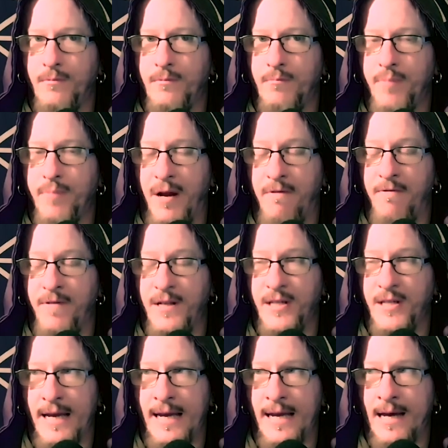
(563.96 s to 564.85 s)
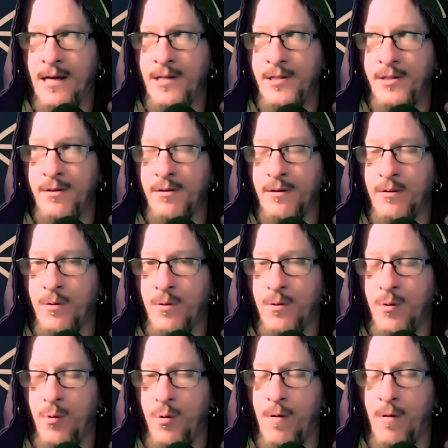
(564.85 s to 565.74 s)
benefits, I guess, or, or,
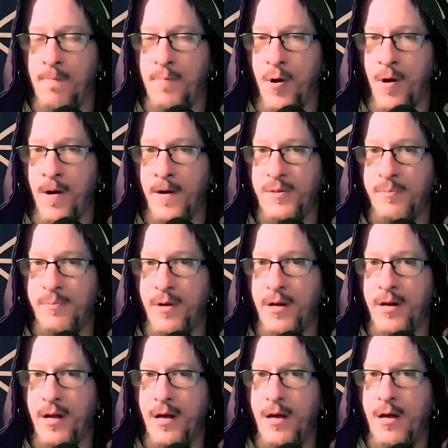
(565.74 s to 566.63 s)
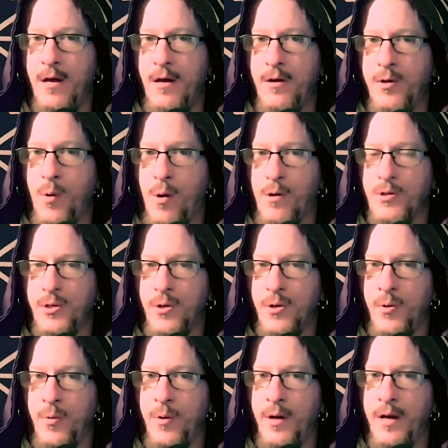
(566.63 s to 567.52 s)
or perks, but you
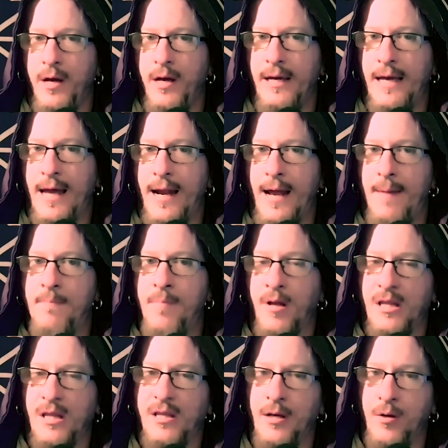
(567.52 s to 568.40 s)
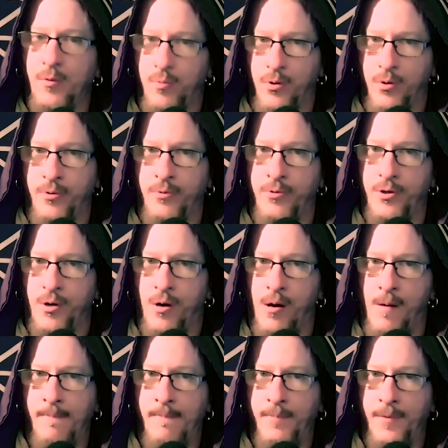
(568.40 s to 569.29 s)
also get a monthly rune draw.